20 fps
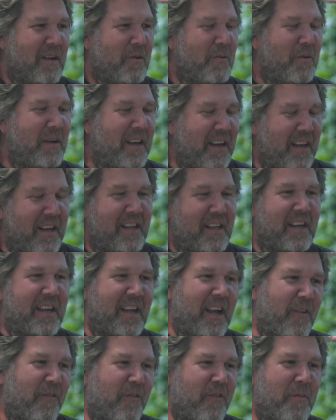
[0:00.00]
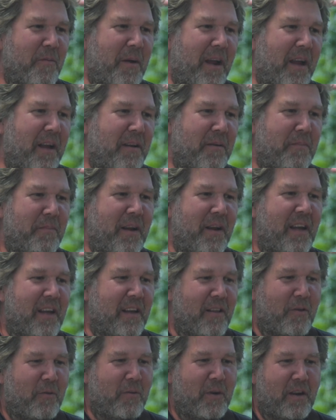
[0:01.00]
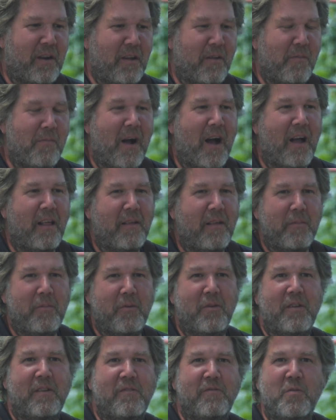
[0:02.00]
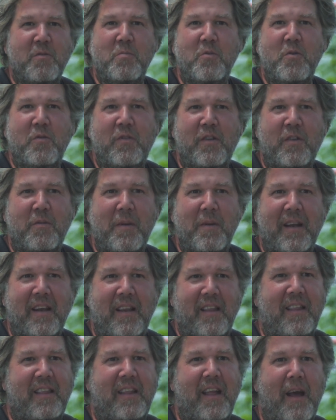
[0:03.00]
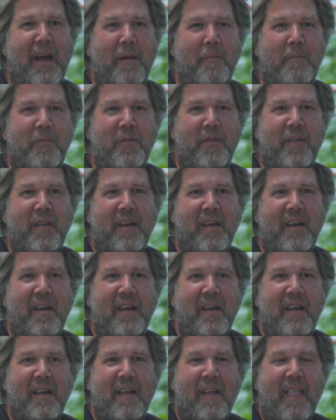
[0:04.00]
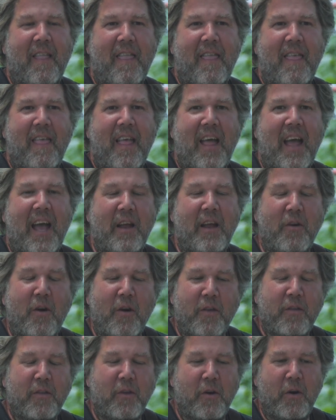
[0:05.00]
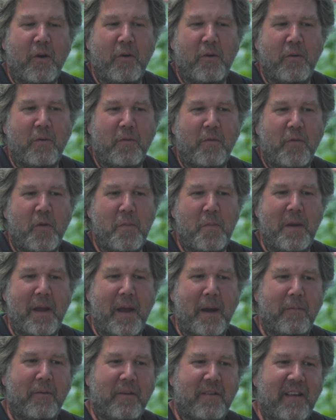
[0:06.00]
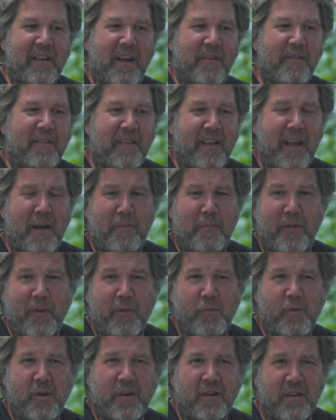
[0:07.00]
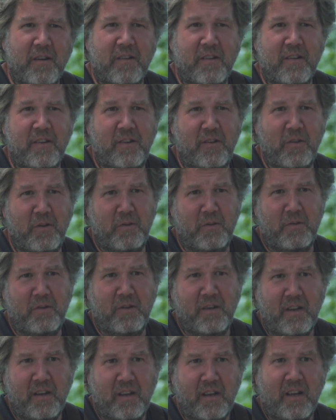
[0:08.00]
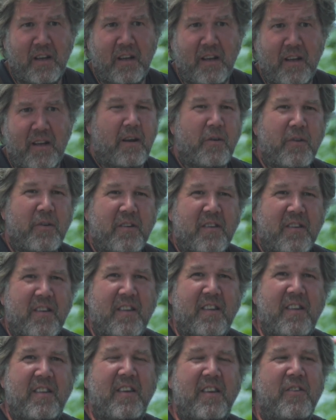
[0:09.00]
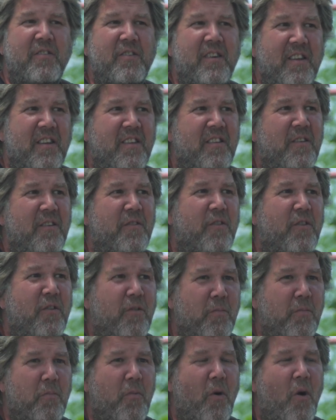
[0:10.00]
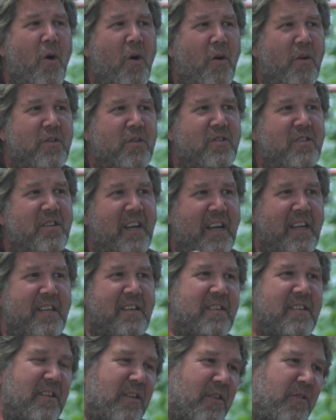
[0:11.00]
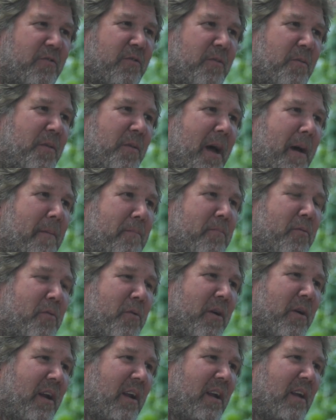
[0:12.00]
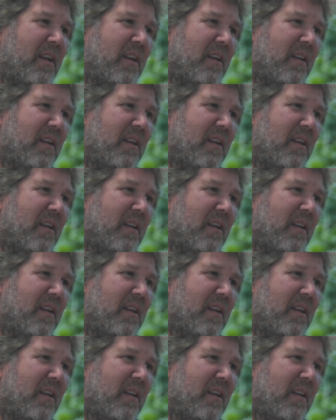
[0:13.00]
we need to get from A to B as quick as possible and remove as many steps. And also to be able to have steps that workers could do. It was just a series of small changes from that point